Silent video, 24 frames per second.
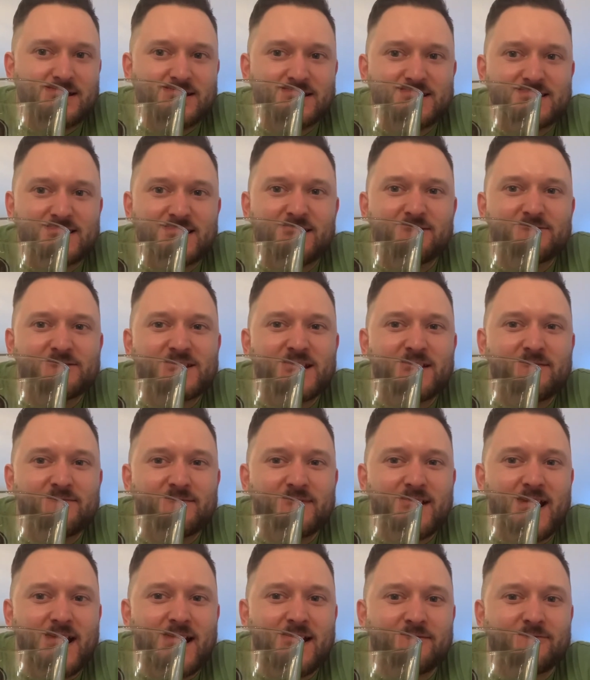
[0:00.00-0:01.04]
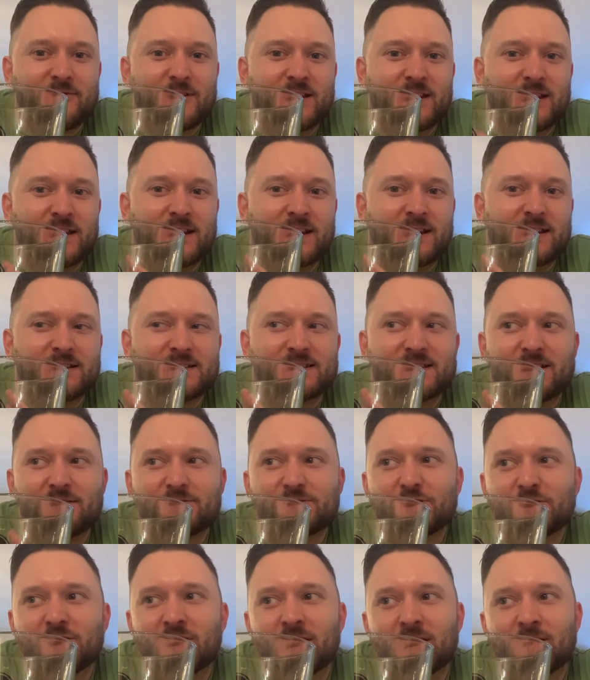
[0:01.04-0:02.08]
Stouts have not really,
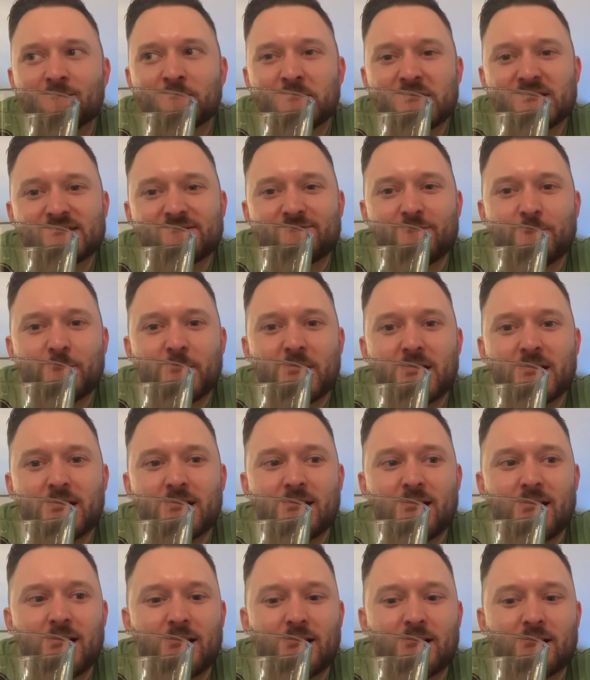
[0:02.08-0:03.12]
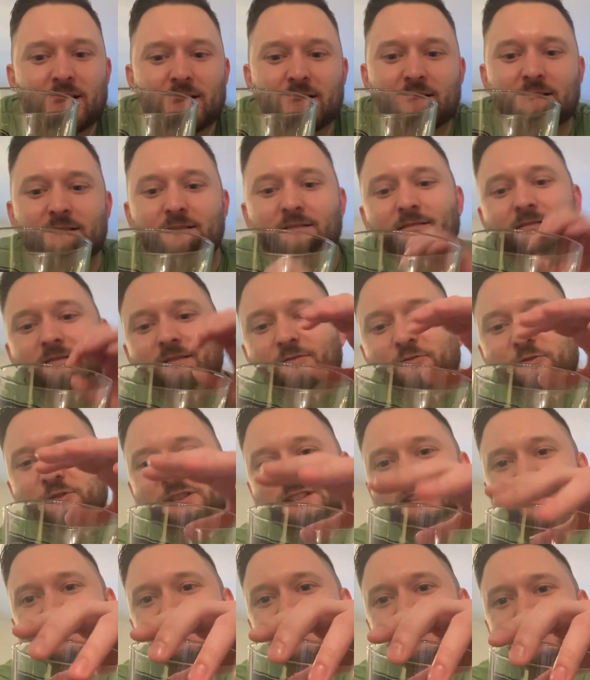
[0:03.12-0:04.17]
stouts are hit and miss for me. And I know this
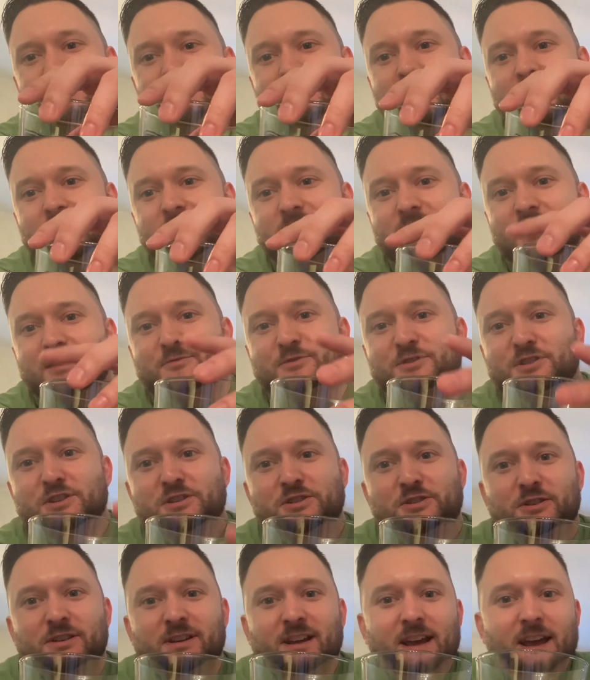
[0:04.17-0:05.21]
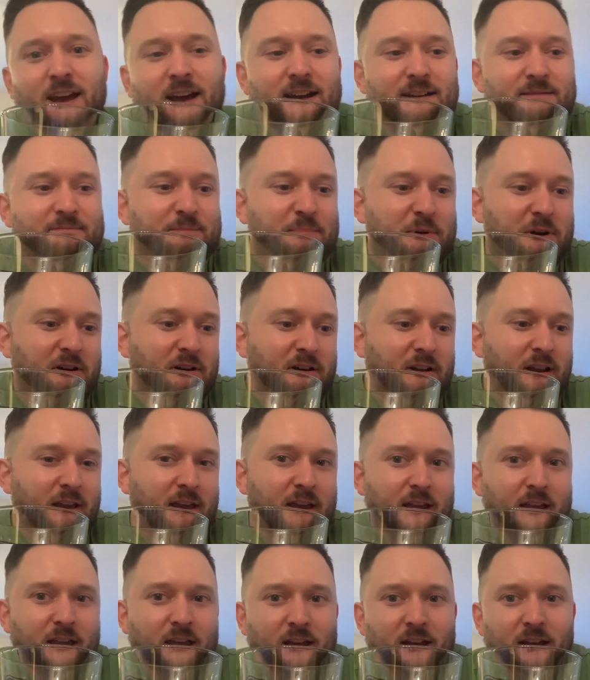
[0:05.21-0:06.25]
is like as Irish as you can get, but
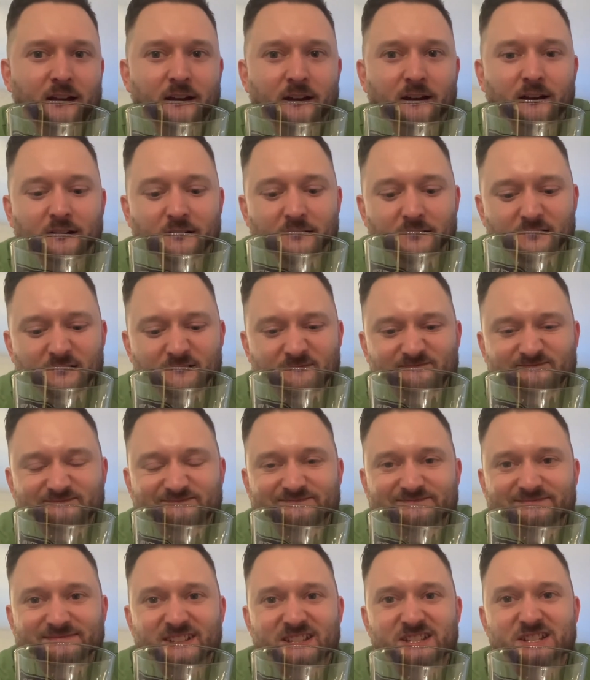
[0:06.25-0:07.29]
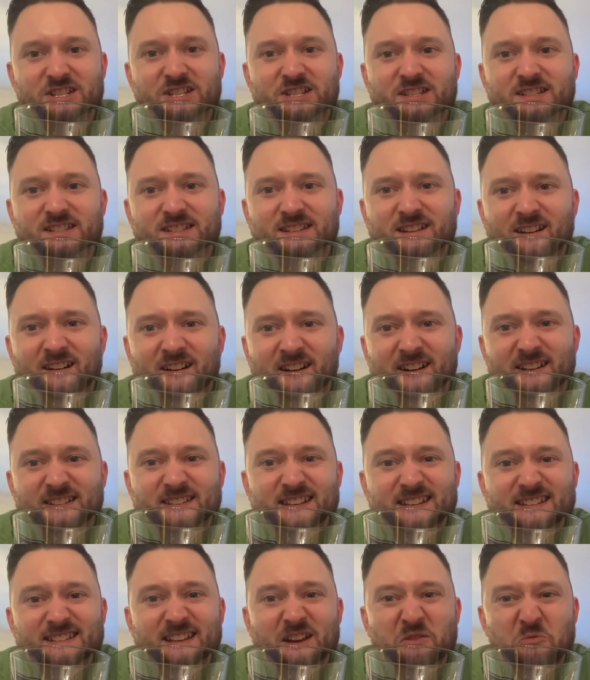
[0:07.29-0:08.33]
it's just kind of
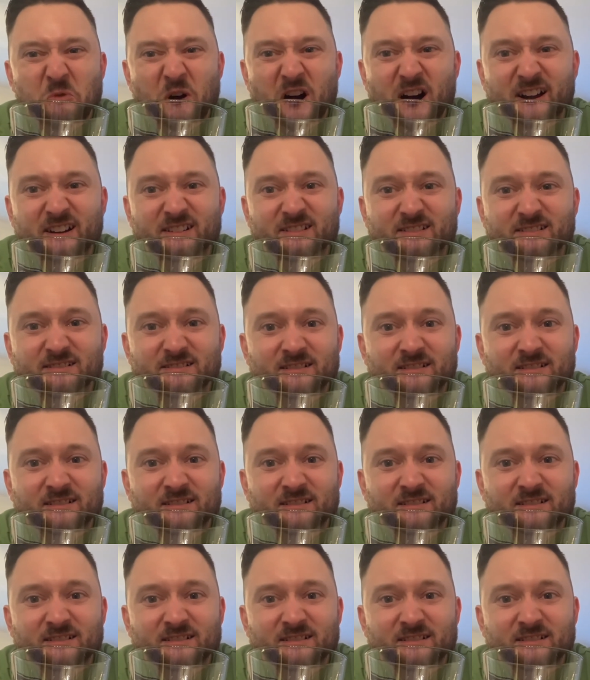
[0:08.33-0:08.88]
tastes like water.